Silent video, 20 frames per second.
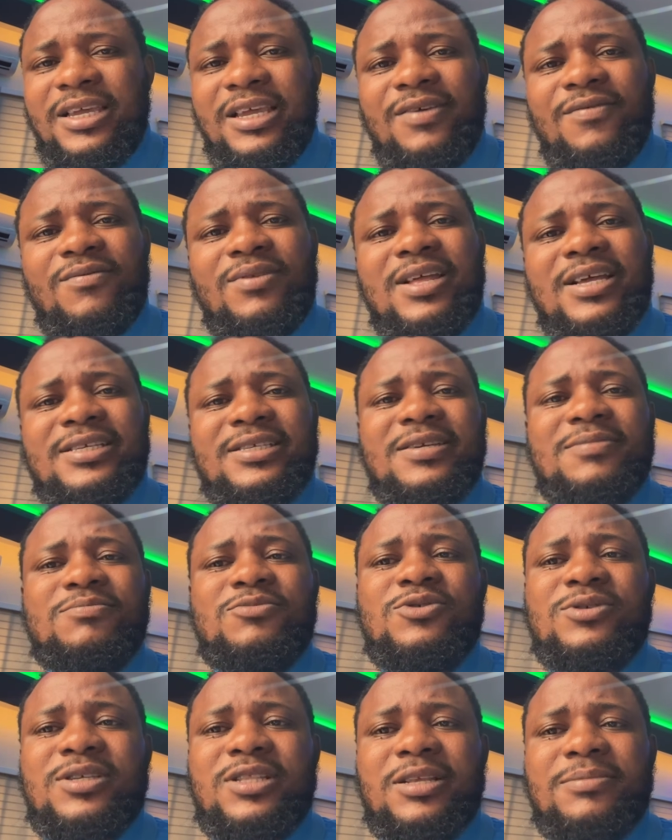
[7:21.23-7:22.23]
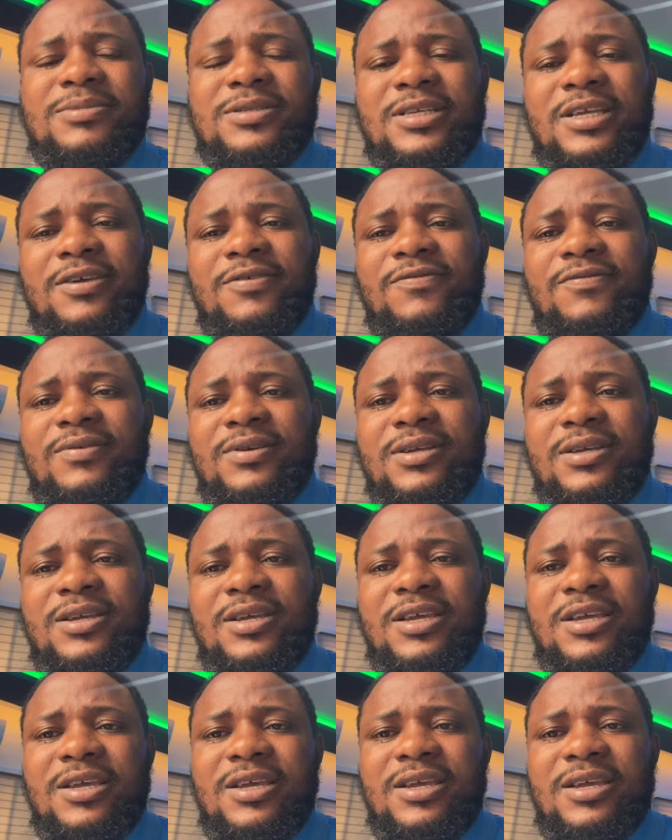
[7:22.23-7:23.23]
Even as a Muslim self,
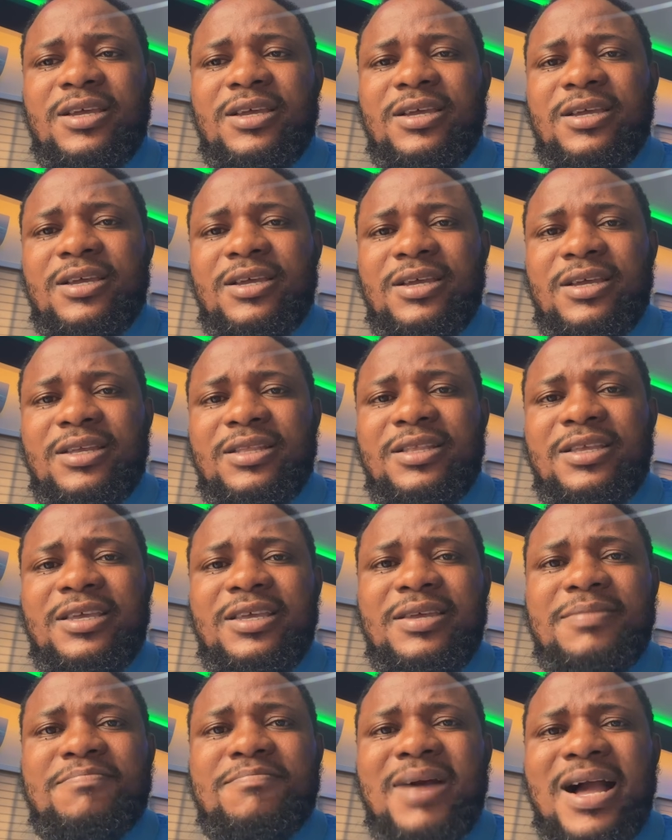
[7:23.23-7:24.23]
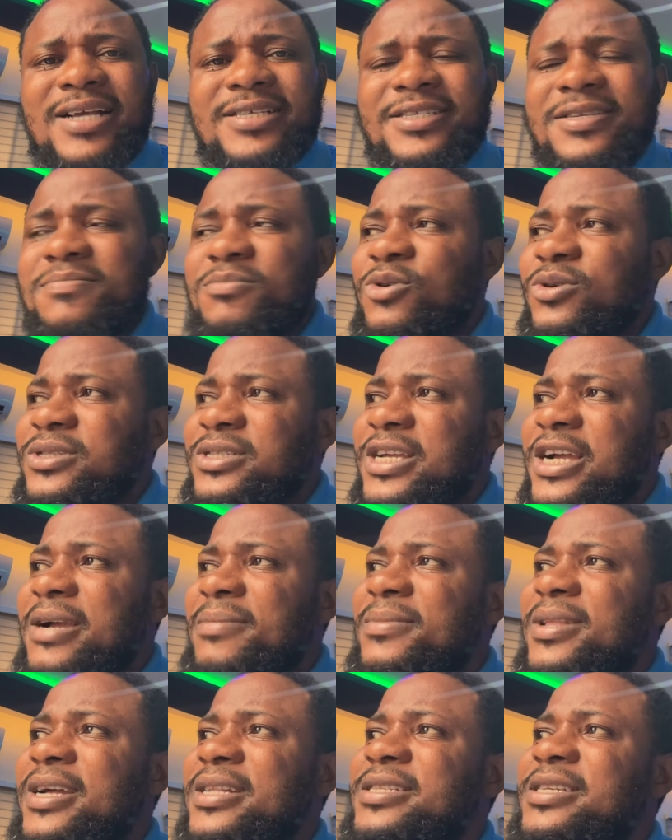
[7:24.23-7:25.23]
the maximum
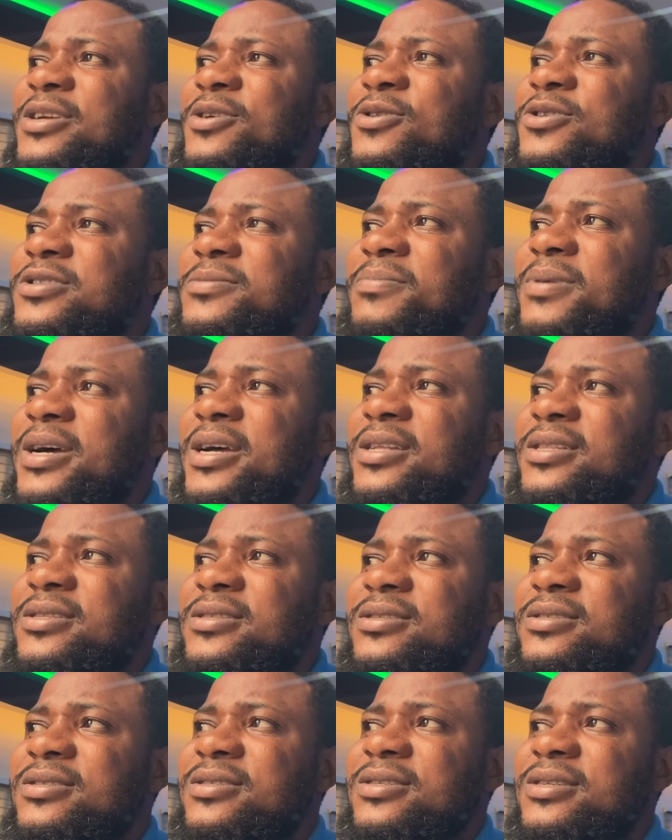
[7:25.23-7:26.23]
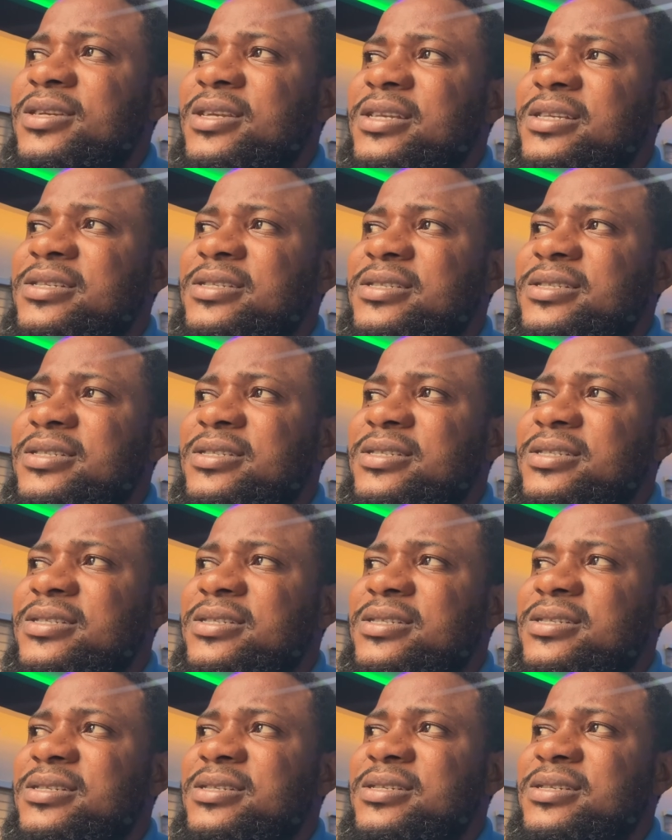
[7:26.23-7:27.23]
time that a husband is
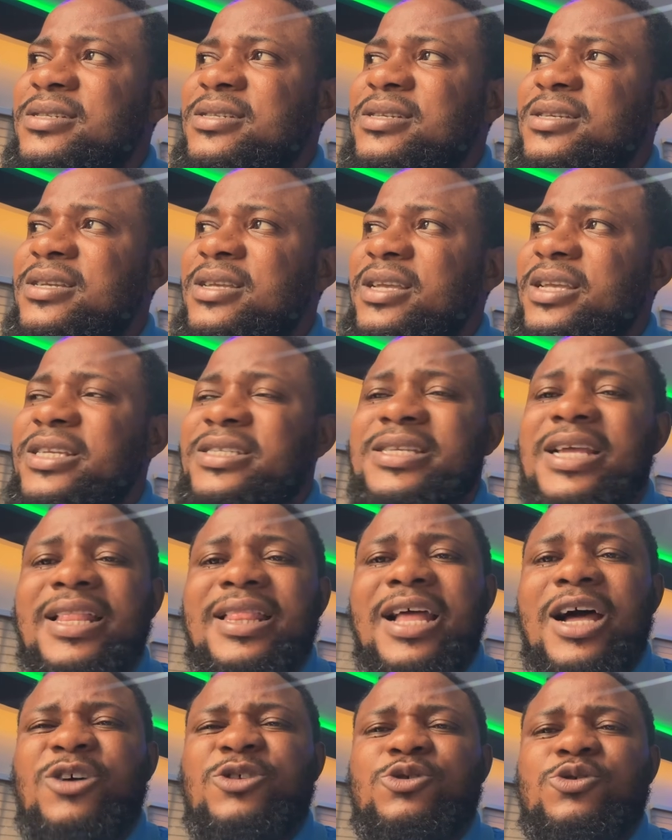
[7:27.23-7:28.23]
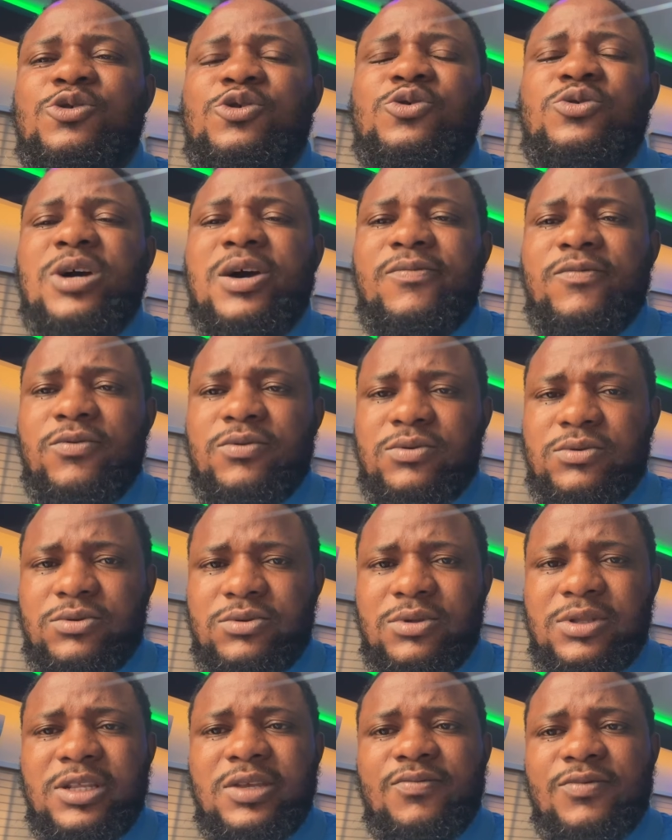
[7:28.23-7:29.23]
is allowed to travel,
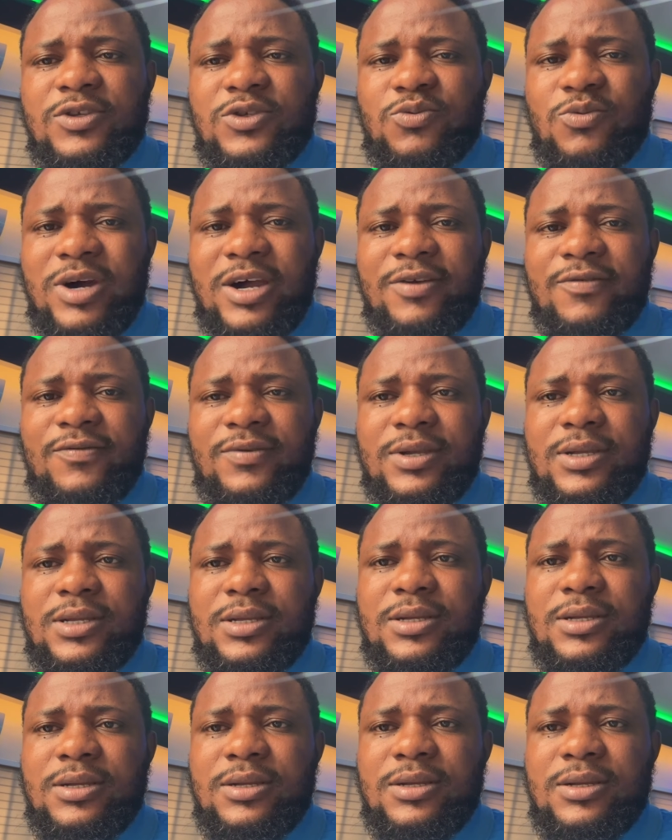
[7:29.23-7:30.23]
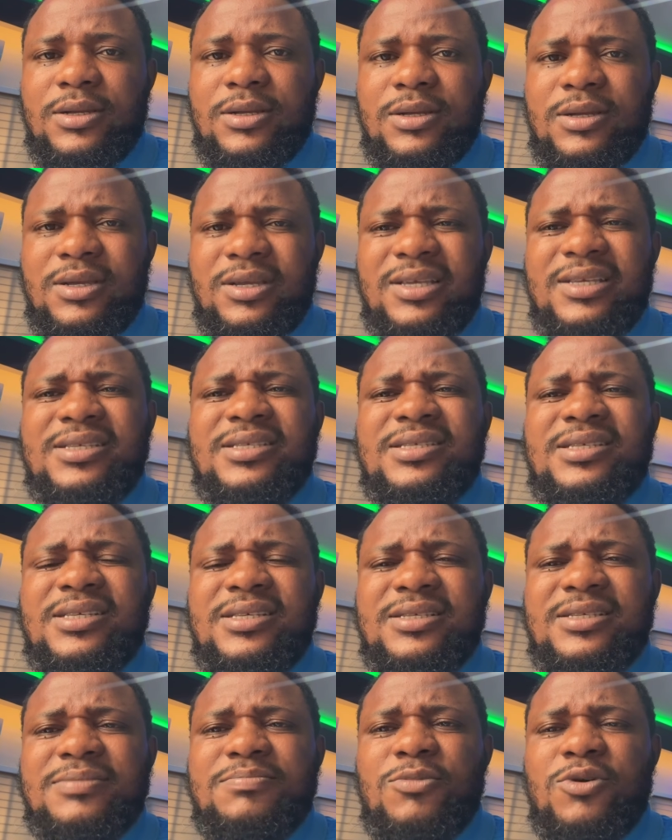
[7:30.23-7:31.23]
leave his wife, it's
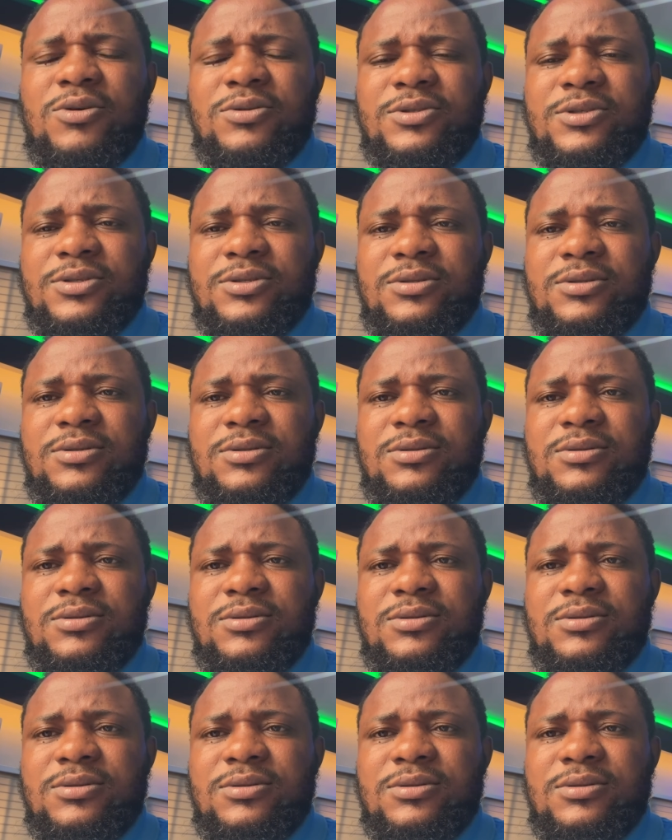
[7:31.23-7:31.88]
six months.